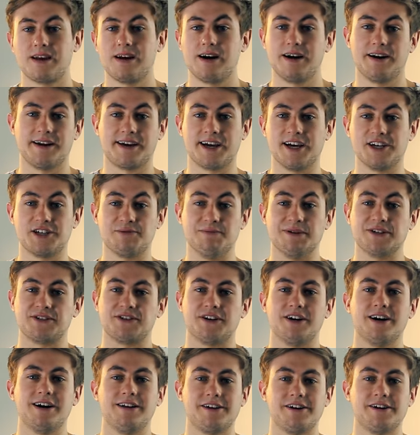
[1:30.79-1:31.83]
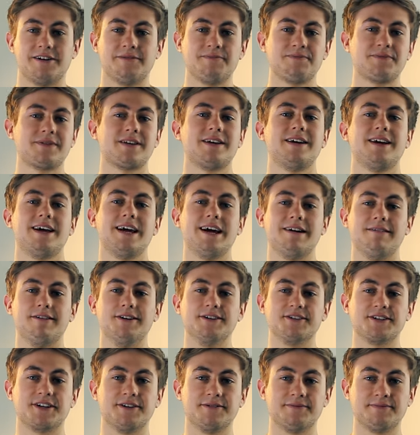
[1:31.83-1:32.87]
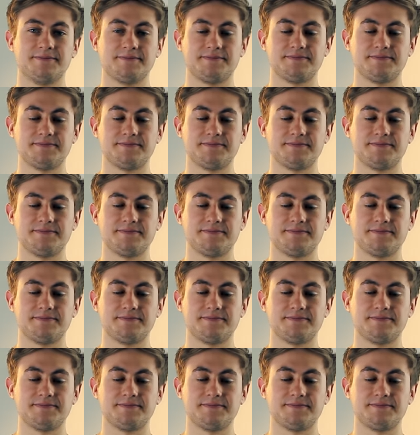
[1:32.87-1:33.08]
And in case you missed it earlier, here it is again.